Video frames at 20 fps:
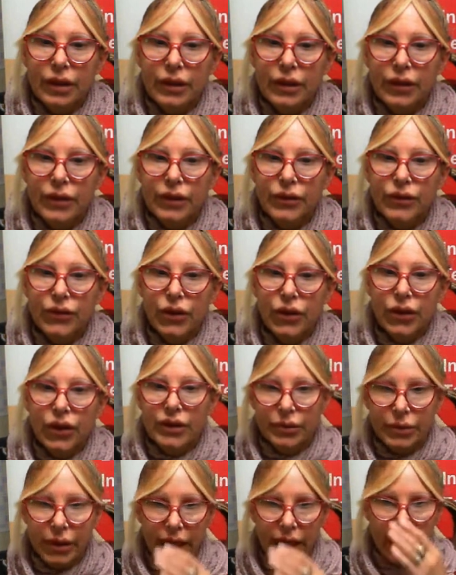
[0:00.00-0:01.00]
this
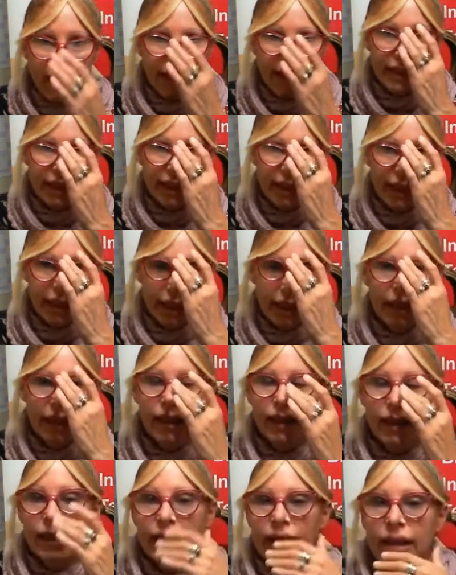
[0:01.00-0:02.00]
first part
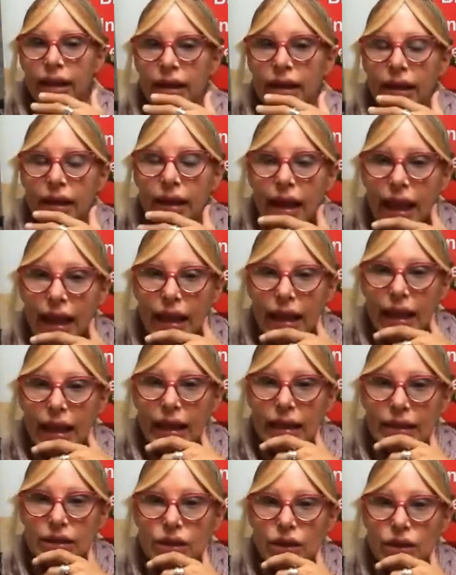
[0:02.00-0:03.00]
here,
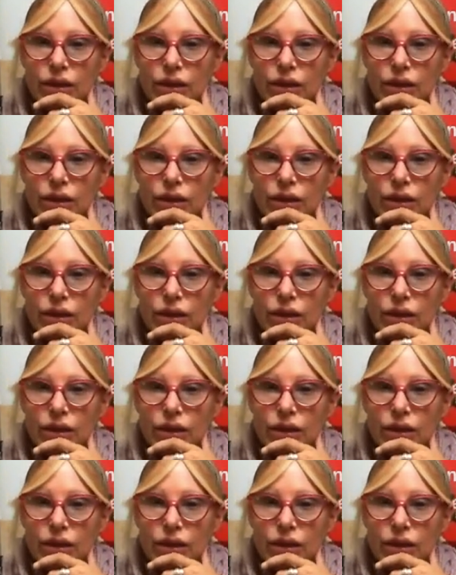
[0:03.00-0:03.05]
and